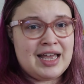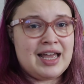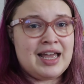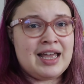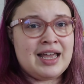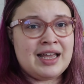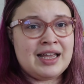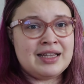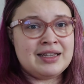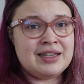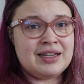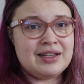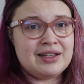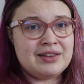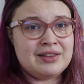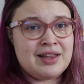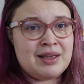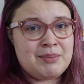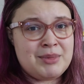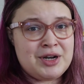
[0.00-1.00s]
and
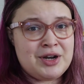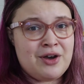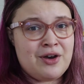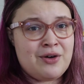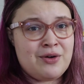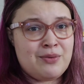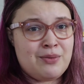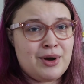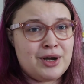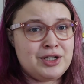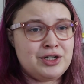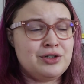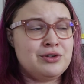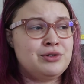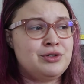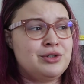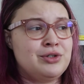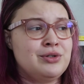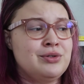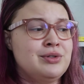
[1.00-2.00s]
let me know what you
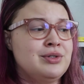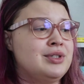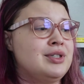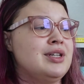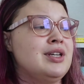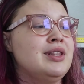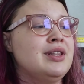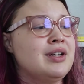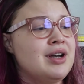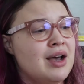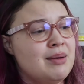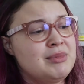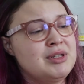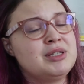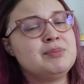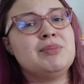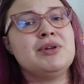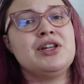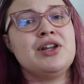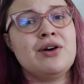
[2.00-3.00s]
choose in the
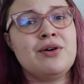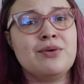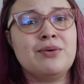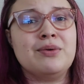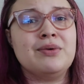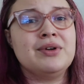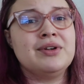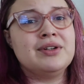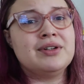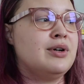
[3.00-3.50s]
comments below,